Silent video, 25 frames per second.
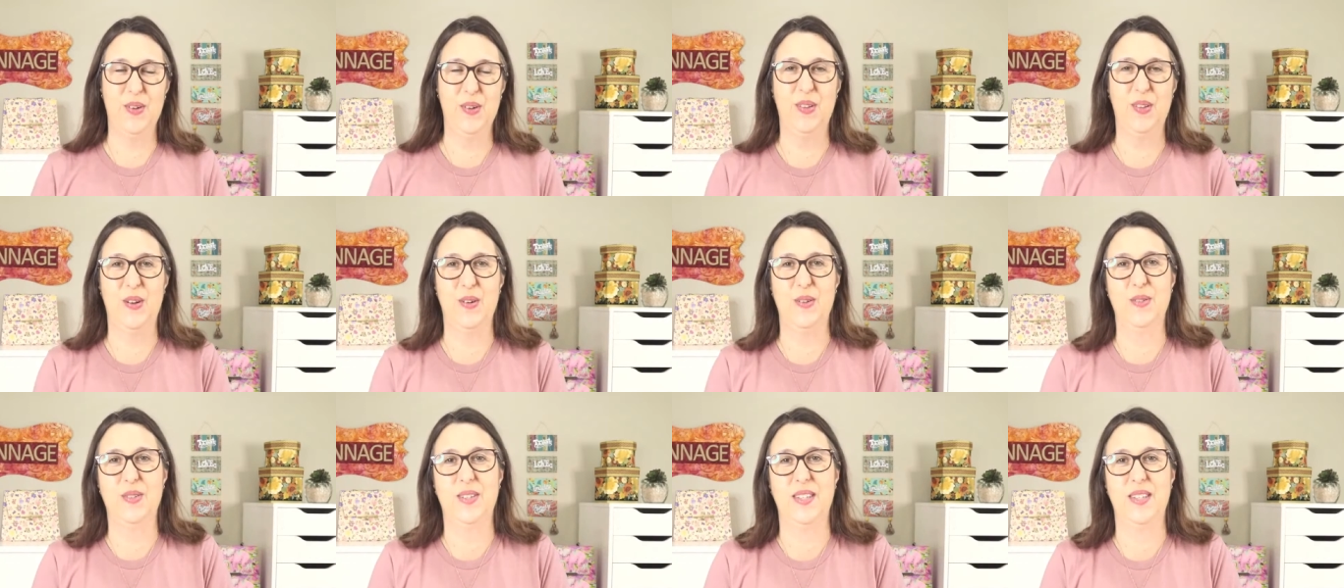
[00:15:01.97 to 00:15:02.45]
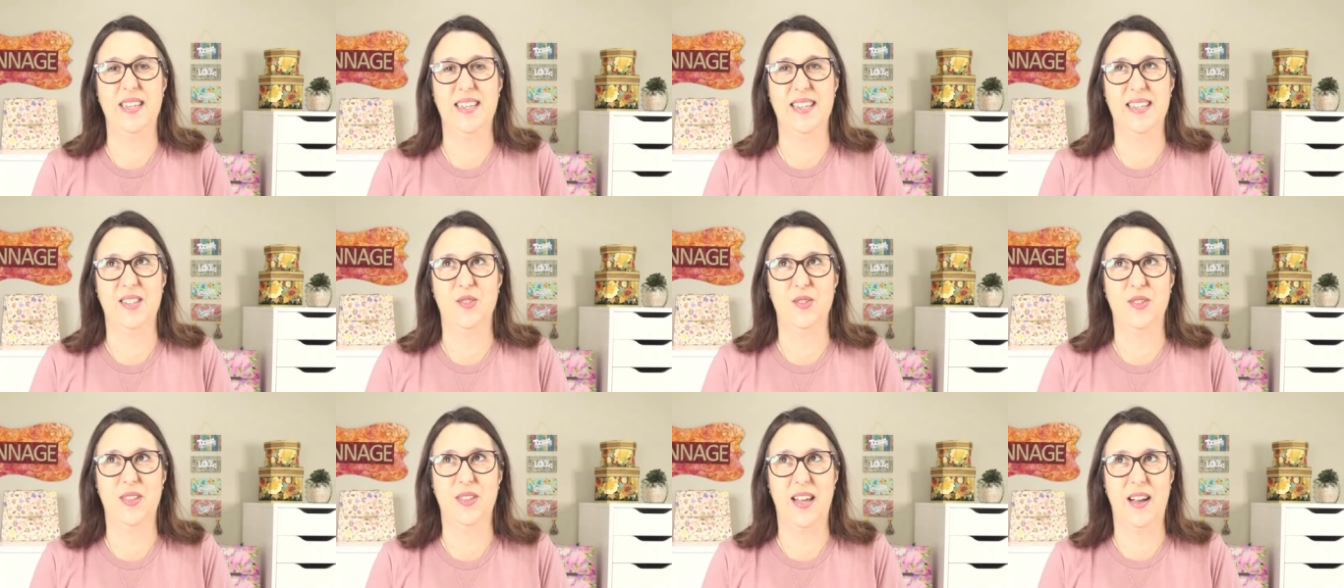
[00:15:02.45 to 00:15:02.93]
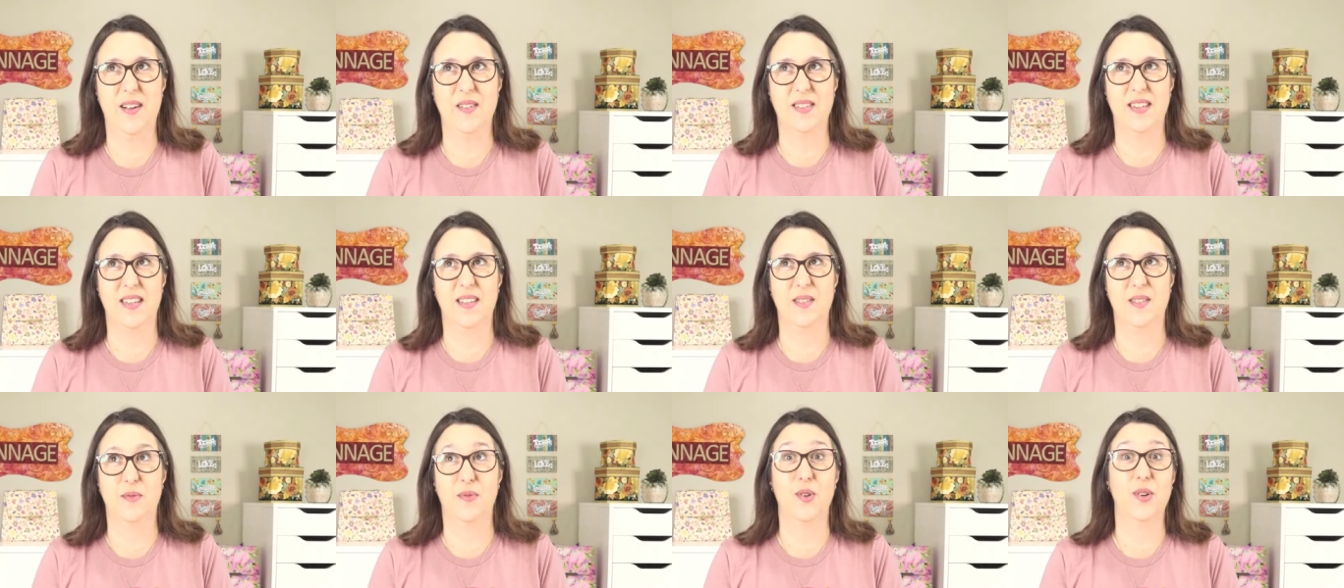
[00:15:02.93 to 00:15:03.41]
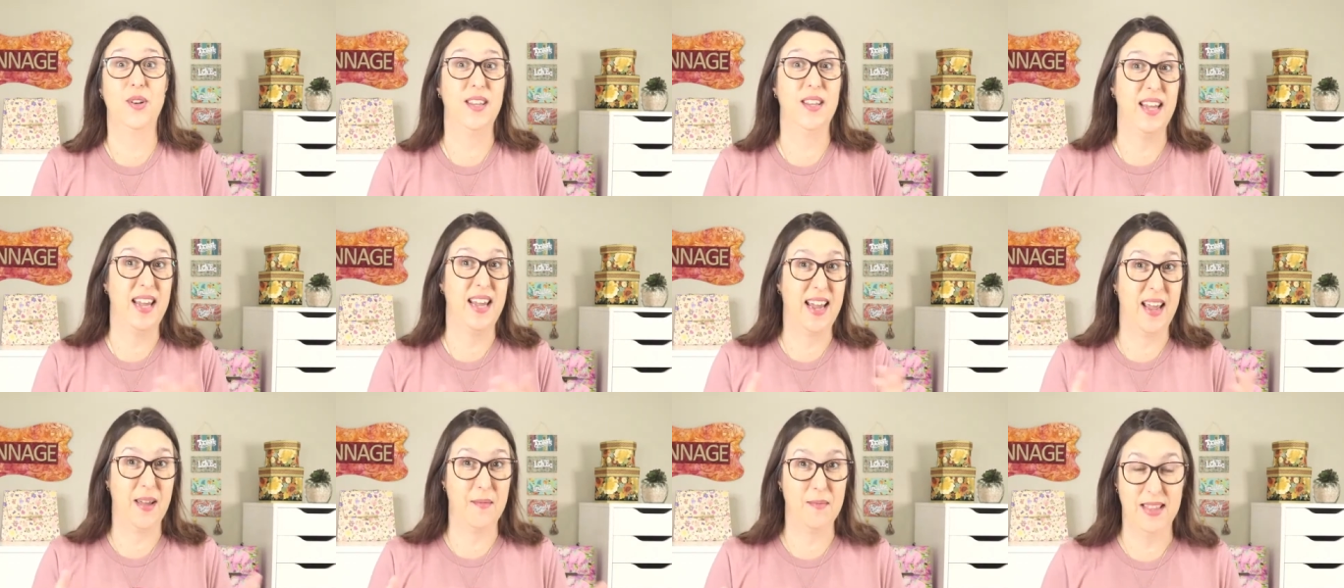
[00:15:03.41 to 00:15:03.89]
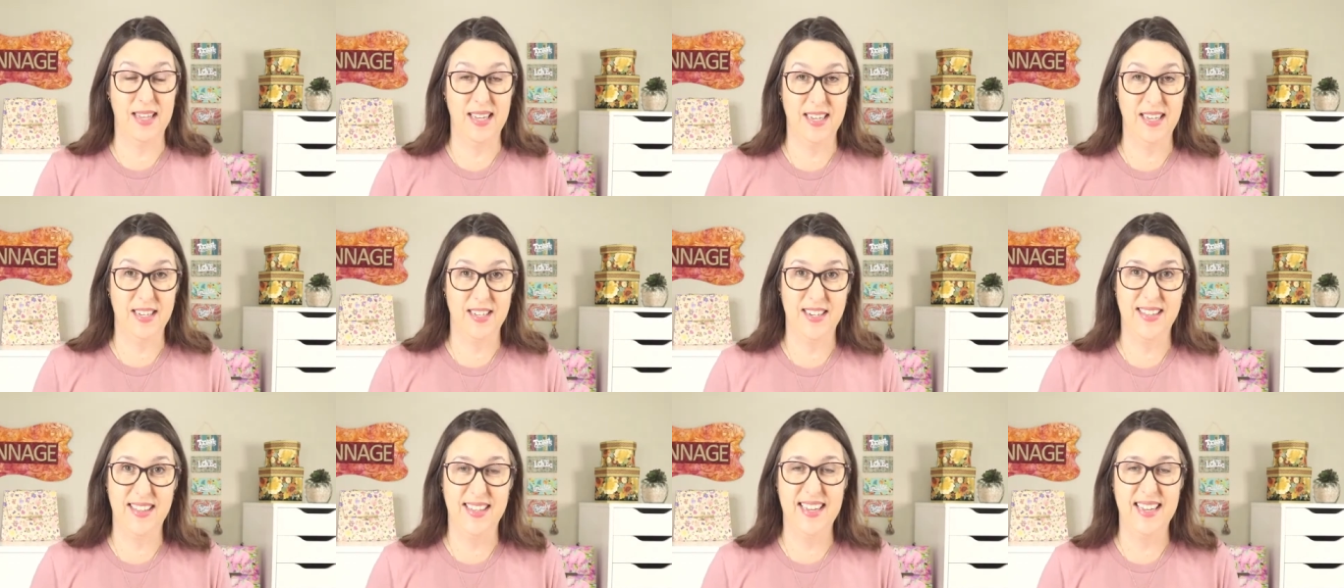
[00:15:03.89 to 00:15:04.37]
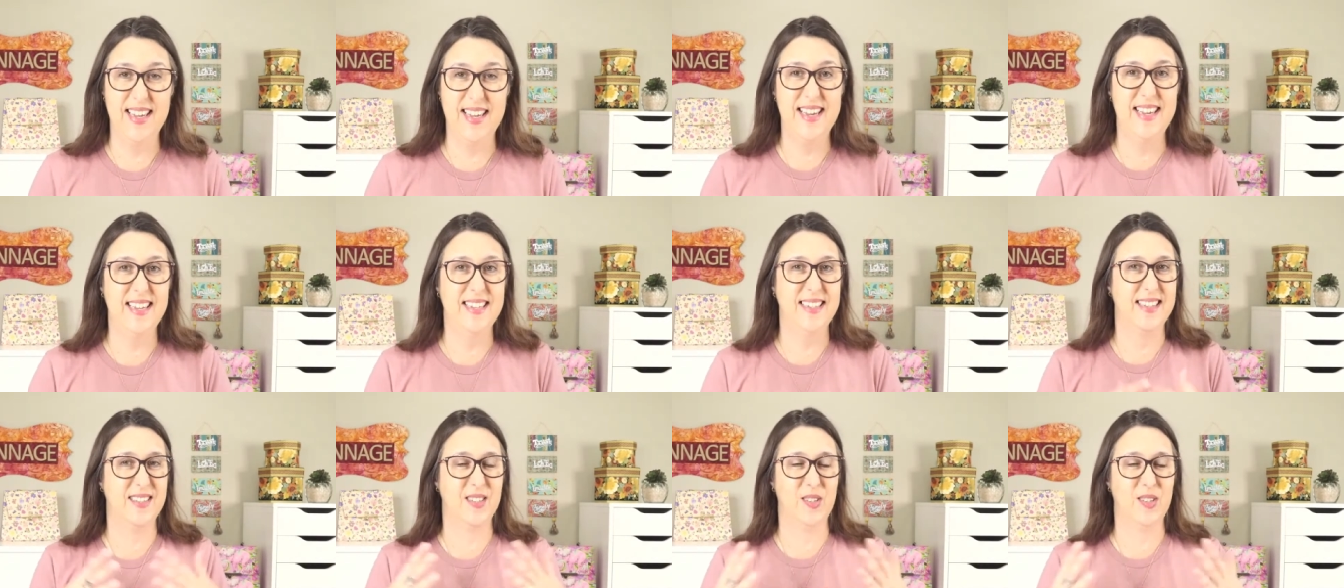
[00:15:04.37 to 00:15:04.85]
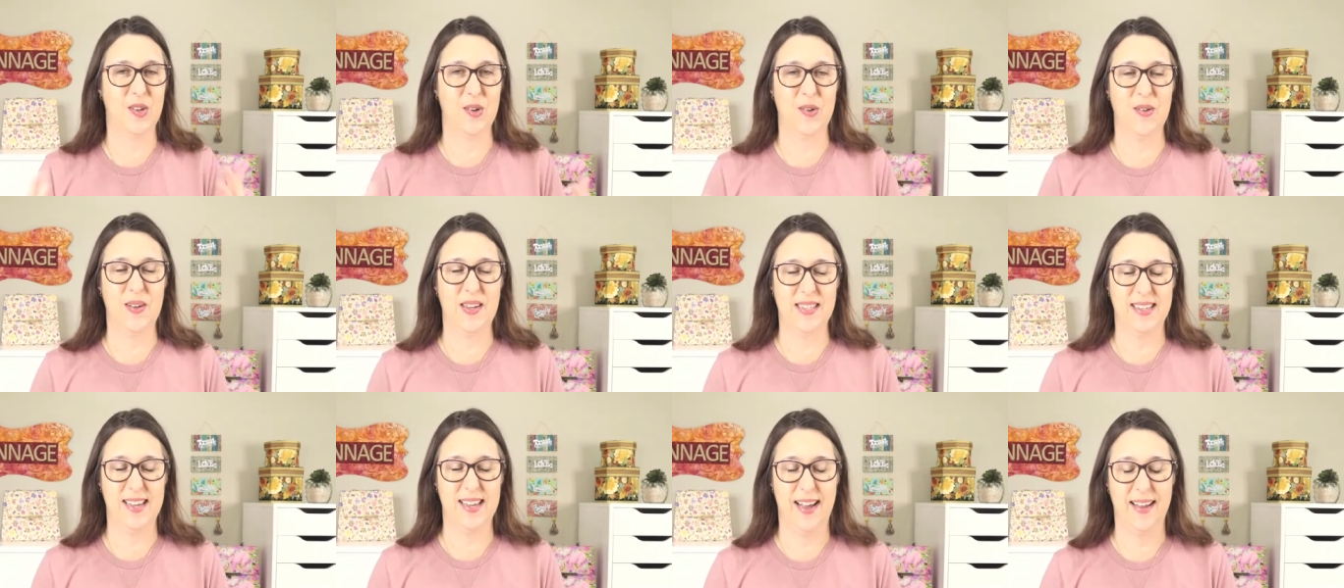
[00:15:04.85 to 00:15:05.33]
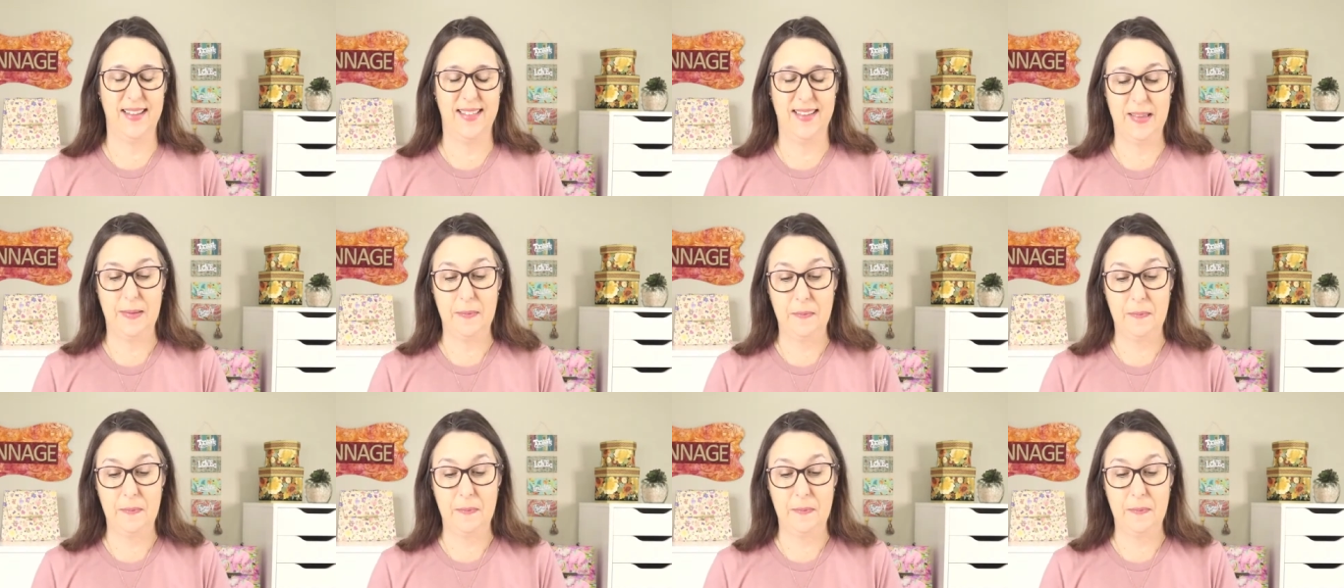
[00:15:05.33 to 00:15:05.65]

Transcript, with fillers: you know, since 2014, I'm teaching this and so excited.